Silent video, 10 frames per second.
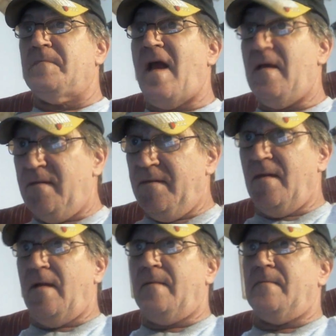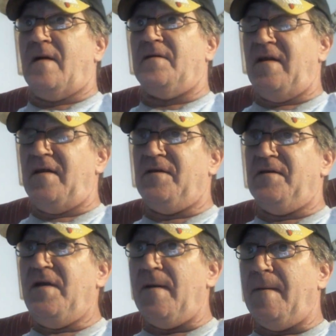and our
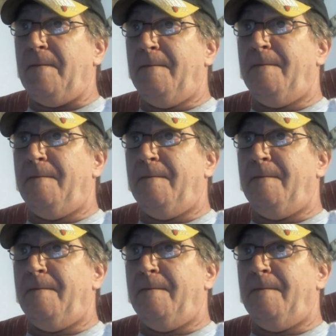citizens here.